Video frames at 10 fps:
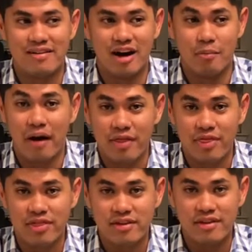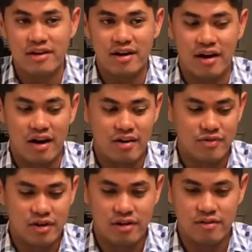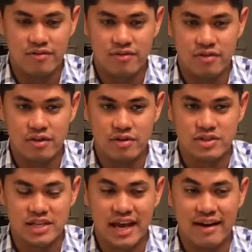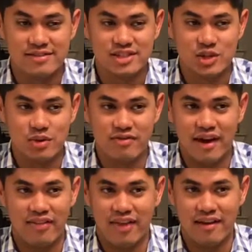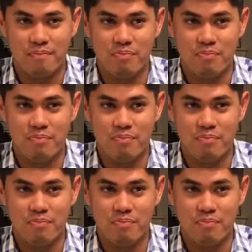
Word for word: a month off of those accounts, you would have had like